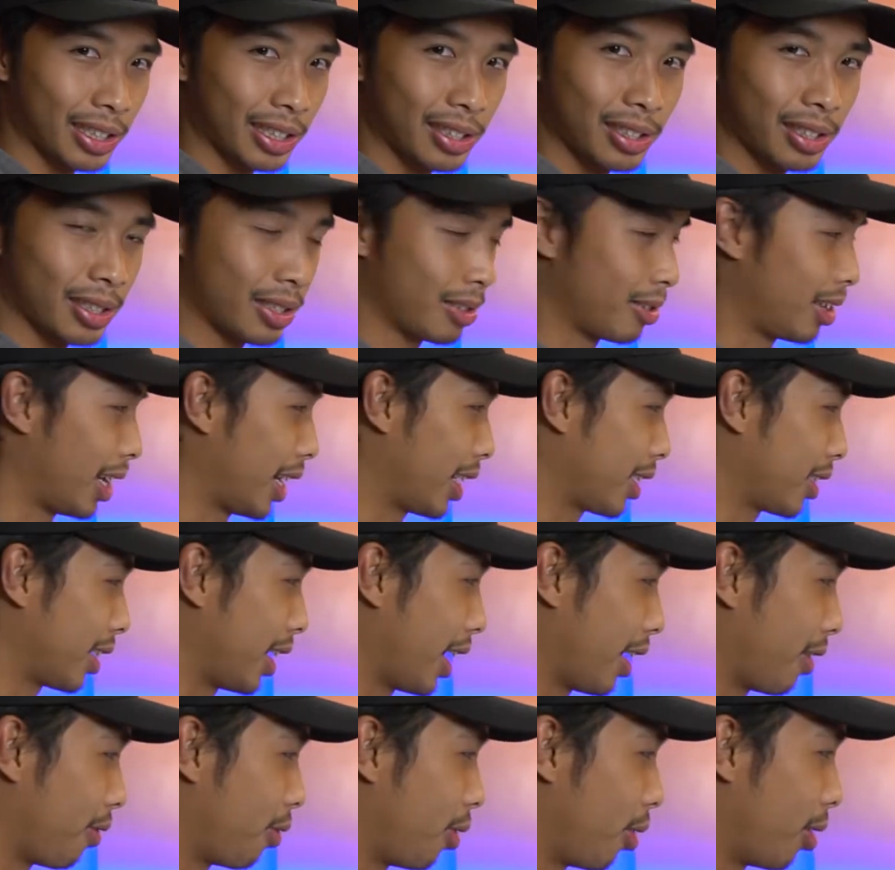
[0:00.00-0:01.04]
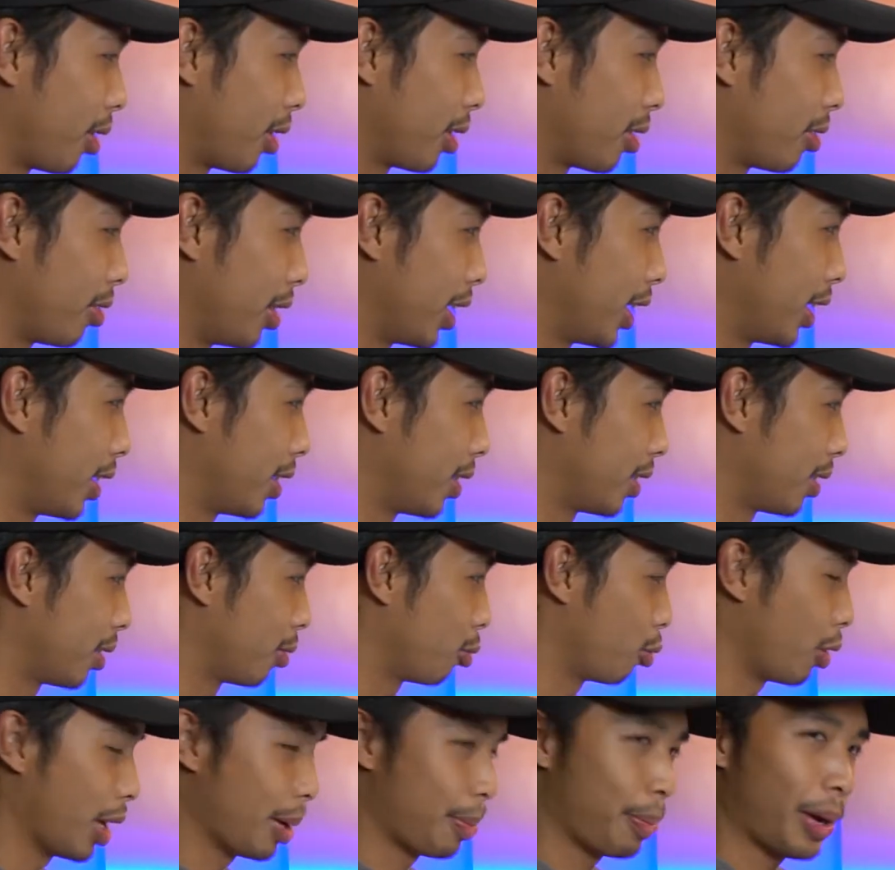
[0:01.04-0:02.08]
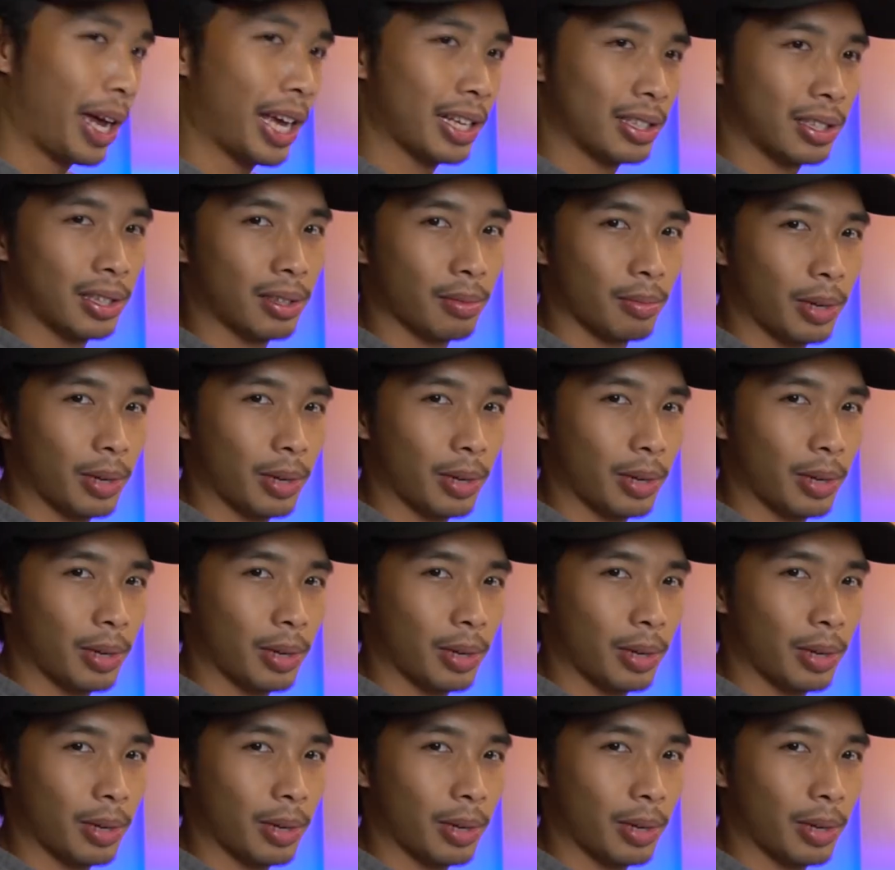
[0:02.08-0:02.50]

It's like 9:43, way past